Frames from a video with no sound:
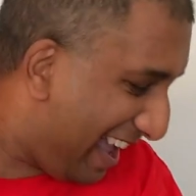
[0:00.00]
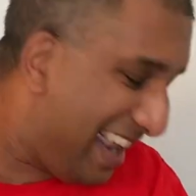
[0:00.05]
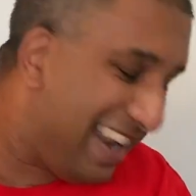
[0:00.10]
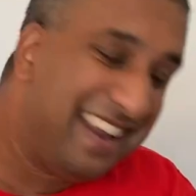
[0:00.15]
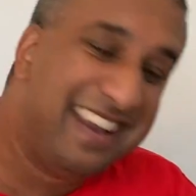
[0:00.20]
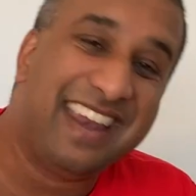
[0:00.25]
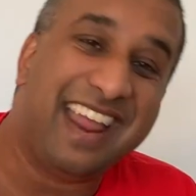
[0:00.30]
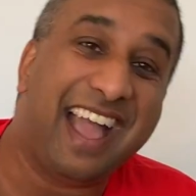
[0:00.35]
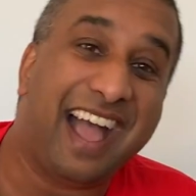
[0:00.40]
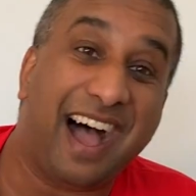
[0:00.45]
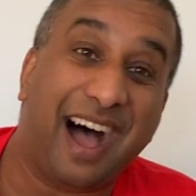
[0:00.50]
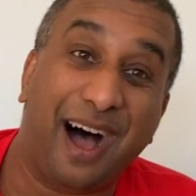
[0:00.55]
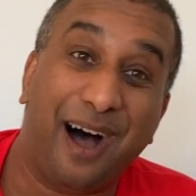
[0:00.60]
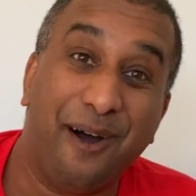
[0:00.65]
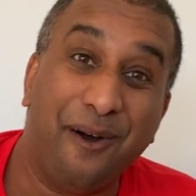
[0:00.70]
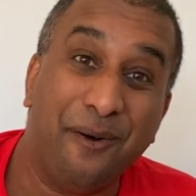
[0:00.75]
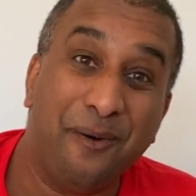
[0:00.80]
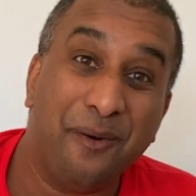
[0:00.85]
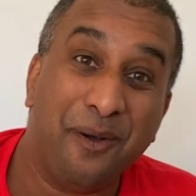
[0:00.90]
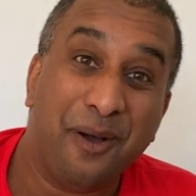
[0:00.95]

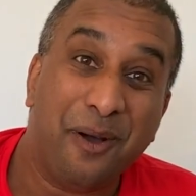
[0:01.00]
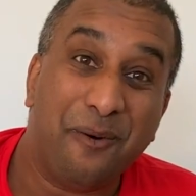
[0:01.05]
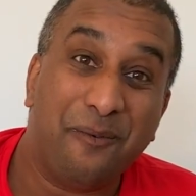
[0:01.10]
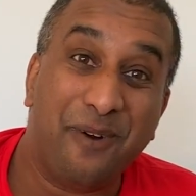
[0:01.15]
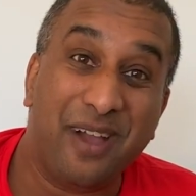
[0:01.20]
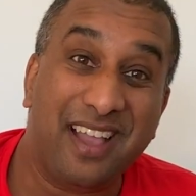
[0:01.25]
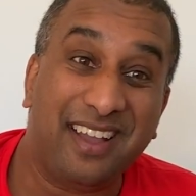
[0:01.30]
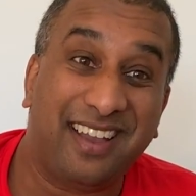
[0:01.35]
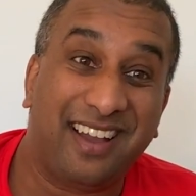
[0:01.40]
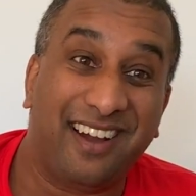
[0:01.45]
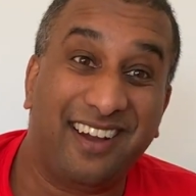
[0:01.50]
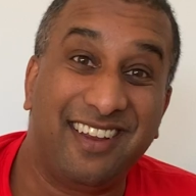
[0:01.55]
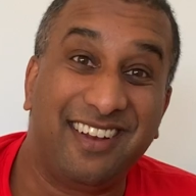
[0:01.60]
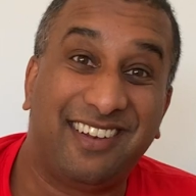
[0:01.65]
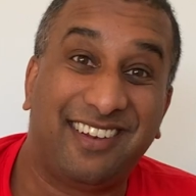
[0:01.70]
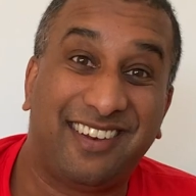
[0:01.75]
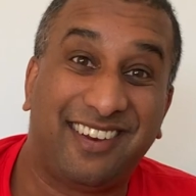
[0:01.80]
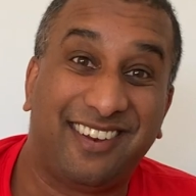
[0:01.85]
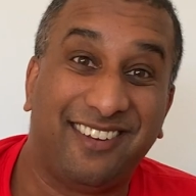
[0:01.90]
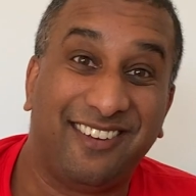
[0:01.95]
Now, we're
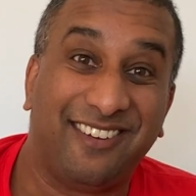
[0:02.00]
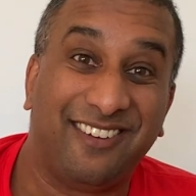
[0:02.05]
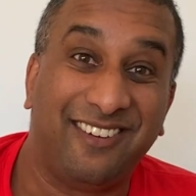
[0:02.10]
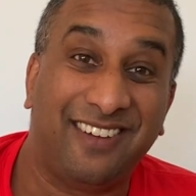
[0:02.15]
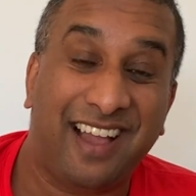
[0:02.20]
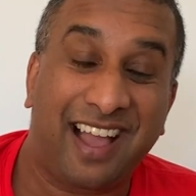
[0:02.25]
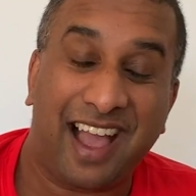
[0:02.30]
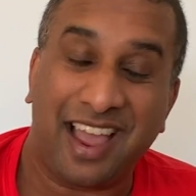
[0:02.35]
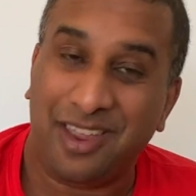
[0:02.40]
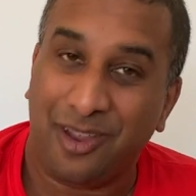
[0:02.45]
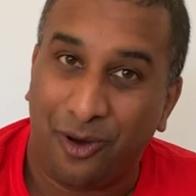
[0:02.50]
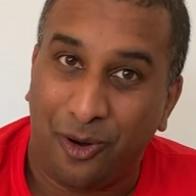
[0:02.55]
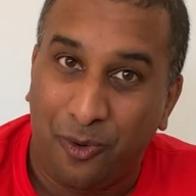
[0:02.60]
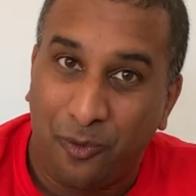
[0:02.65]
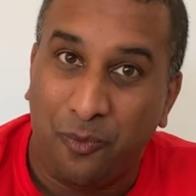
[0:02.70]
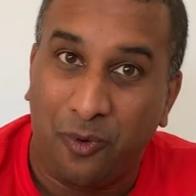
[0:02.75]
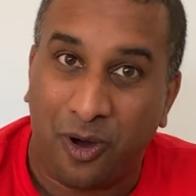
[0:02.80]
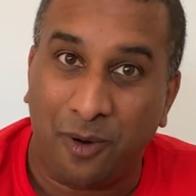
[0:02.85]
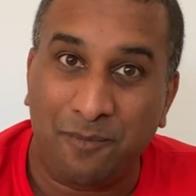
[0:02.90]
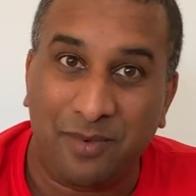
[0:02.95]
going to, are you all
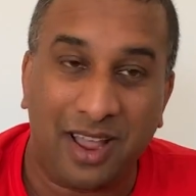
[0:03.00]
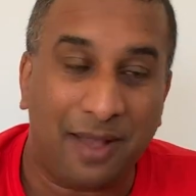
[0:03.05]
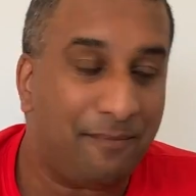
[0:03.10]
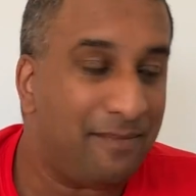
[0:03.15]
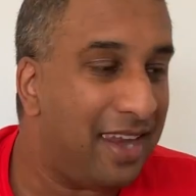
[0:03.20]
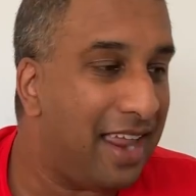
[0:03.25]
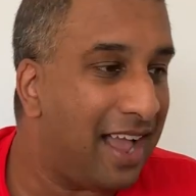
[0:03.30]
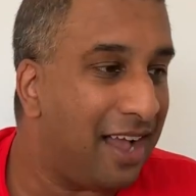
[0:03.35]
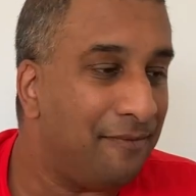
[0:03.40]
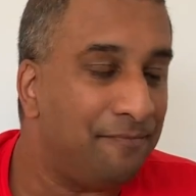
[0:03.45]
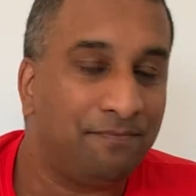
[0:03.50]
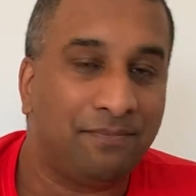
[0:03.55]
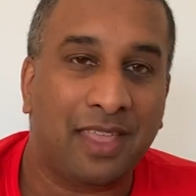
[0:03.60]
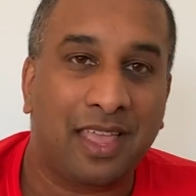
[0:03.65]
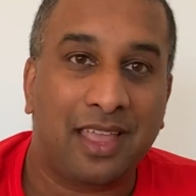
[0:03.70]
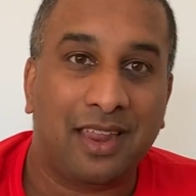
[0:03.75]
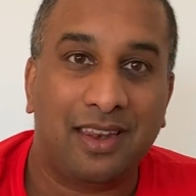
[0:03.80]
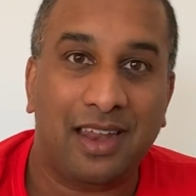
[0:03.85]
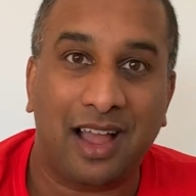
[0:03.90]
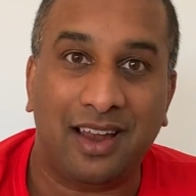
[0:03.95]
warmed up now?
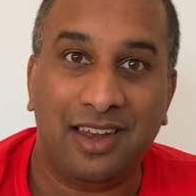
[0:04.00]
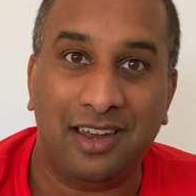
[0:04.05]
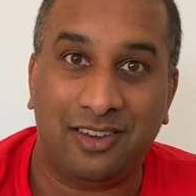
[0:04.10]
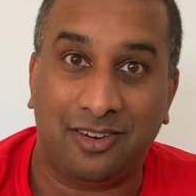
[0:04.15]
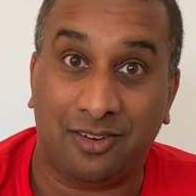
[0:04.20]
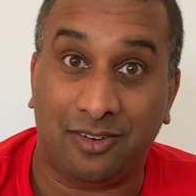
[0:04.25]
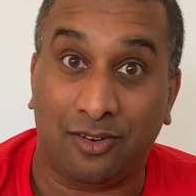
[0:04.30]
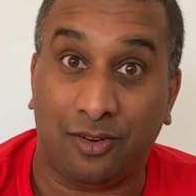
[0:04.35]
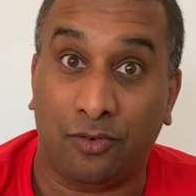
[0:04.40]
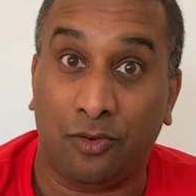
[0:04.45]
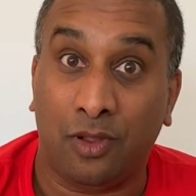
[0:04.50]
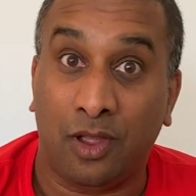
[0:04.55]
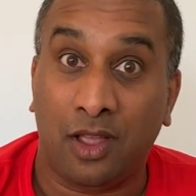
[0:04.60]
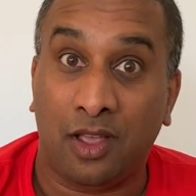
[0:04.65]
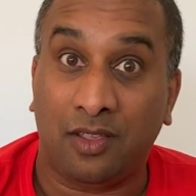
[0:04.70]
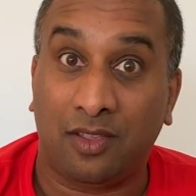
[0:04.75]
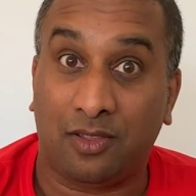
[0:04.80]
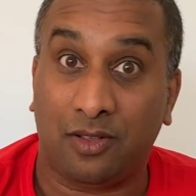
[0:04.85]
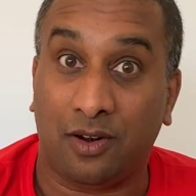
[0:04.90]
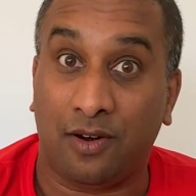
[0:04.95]
Now I need you to
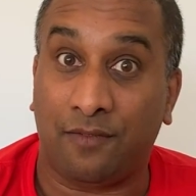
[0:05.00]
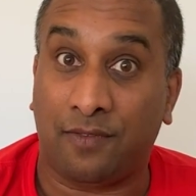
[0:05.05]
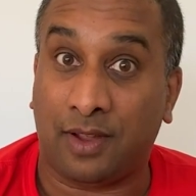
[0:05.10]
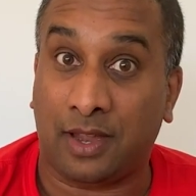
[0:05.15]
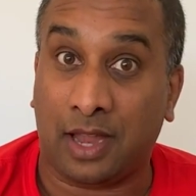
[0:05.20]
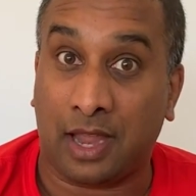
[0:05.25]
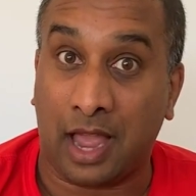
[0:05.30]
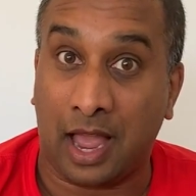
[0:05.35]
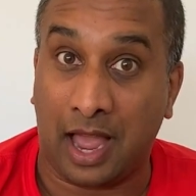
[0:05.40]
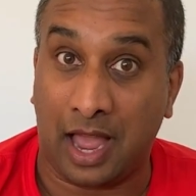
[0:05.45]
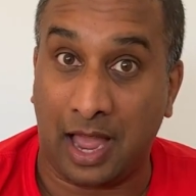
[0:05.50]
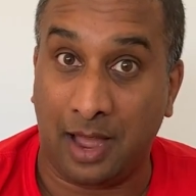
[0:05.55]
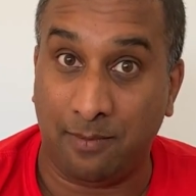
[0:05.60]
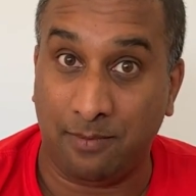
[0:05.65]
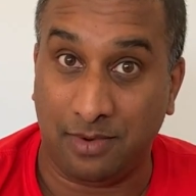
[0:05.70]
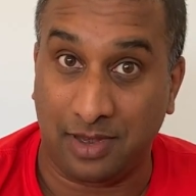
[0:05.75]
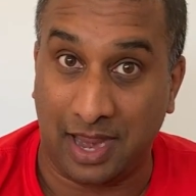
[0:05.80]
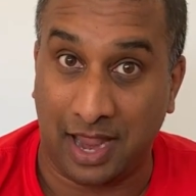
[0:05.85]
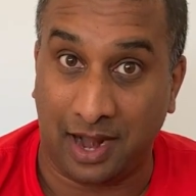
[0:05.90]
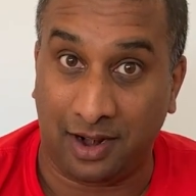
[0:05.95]
sort of
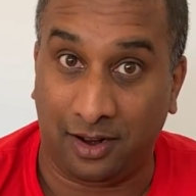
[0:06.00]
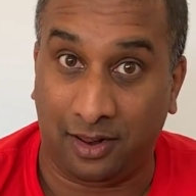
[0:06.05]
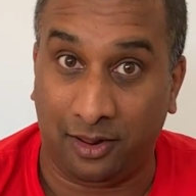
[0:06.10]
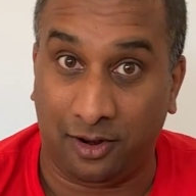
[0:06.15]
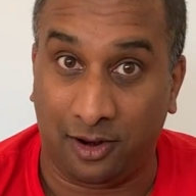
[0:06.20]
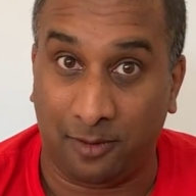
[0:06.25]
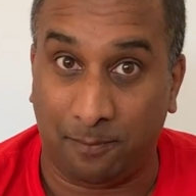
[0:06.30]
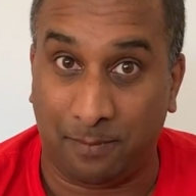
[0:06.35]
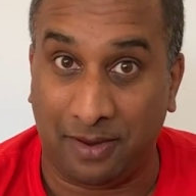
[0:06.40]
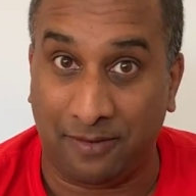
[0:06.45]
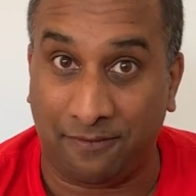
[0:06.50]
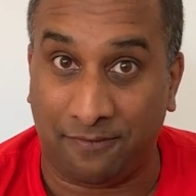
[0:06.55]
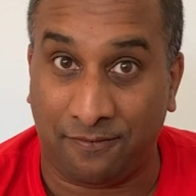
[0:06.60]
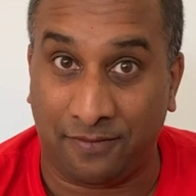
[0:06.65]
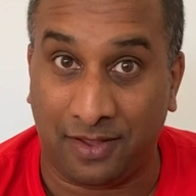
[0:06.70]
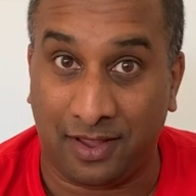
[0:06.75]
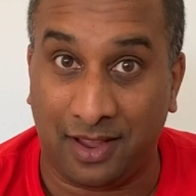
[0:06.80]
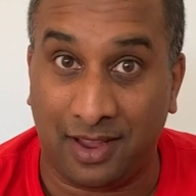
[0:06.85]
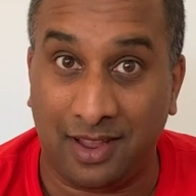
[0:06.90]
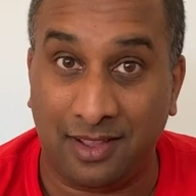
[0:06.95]
calm down a little bit
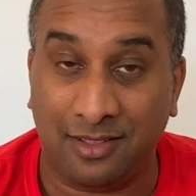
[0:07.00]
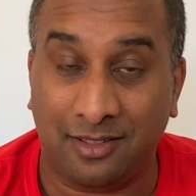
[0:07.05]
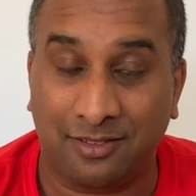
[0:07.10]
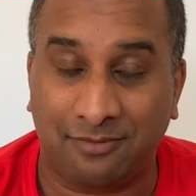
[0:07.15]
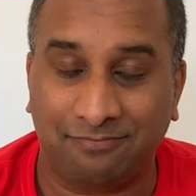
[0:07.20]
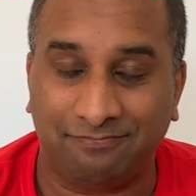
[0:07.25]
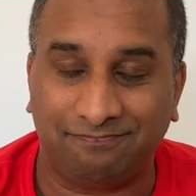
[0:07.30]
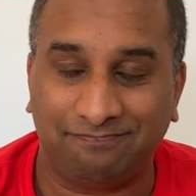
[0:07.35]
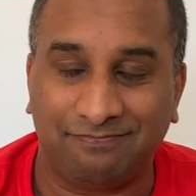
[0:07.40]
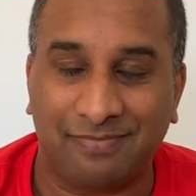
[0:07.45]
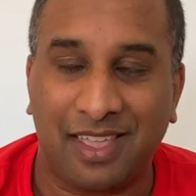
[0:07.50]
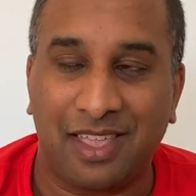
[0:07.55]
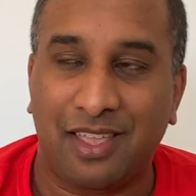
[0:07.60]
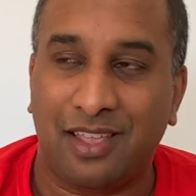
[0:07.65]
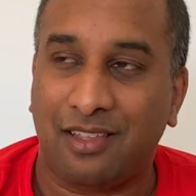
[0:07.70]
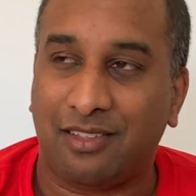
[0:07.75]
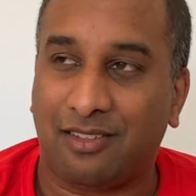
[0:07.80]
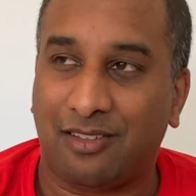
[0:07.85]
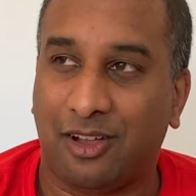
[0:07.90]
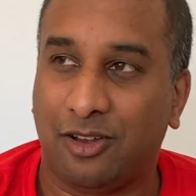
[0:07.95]
first.
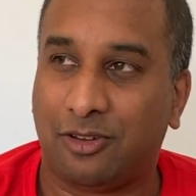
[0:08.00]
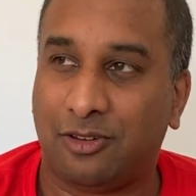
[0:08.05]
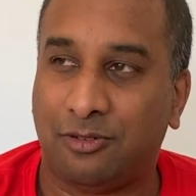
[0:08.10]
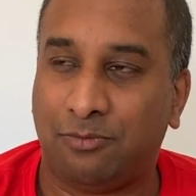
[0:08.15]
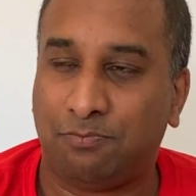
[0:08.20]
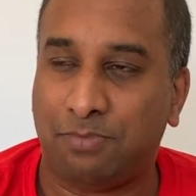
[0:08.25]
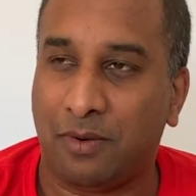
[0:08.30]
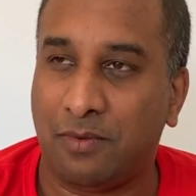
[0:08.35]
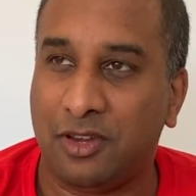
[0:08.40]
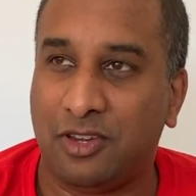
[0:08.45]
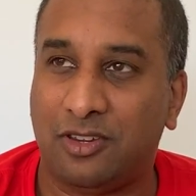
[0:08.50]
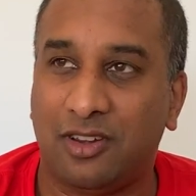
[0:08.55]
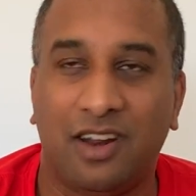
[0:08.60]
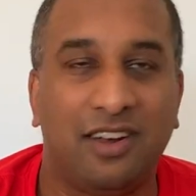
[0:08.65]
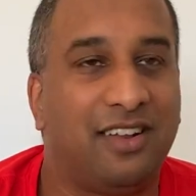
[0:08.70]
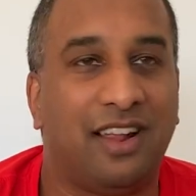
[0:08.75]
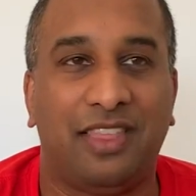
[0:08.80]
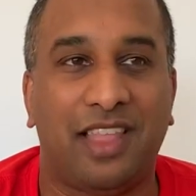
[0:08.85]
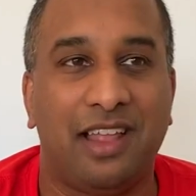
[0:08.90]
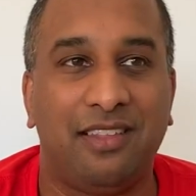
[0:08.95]
So I probably should
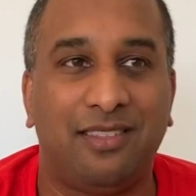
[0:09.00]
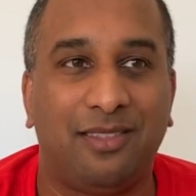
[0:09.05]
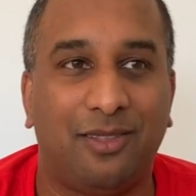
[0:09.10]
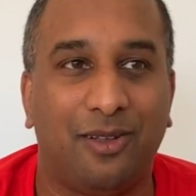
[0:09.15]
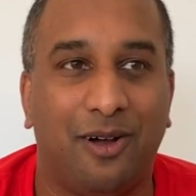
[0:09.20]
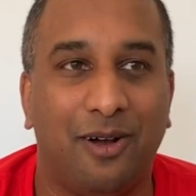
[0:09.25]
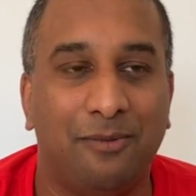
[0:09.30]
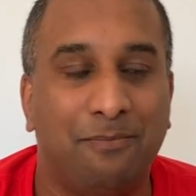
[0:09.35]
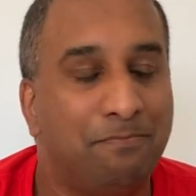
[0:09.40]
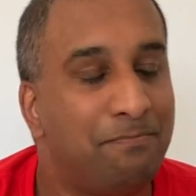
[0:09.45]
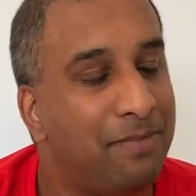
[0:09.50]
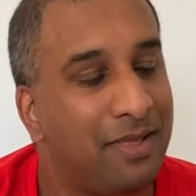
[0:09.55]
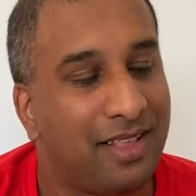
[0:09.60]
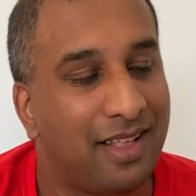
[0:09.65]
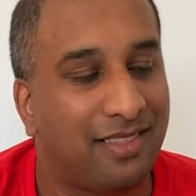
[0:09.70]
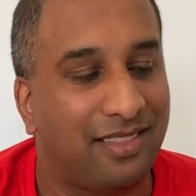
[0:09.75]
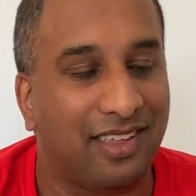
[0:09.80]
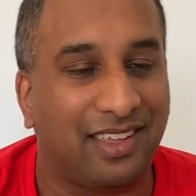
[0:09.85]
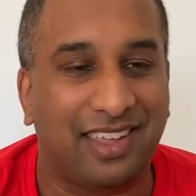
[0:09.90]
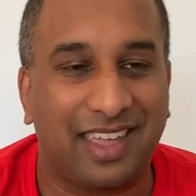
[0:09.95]
have done that song, but
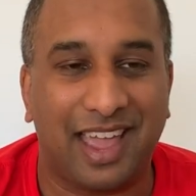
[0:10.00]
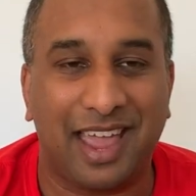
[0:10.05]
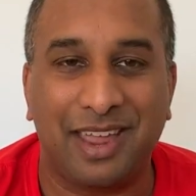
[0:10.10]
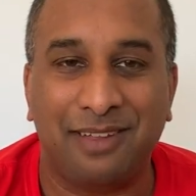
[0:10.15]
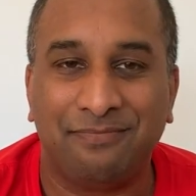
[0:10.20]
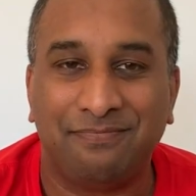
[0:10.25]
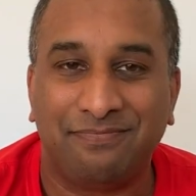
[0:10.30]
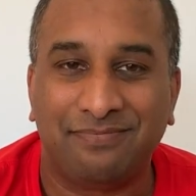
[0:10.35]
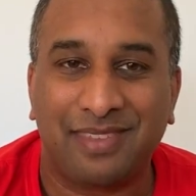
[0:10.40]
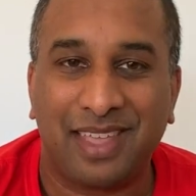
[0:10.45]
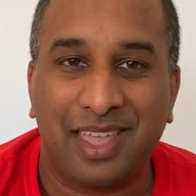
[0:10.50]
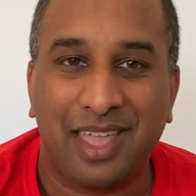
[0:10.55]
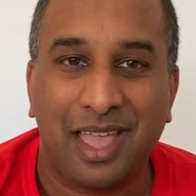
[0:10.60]
that's okay.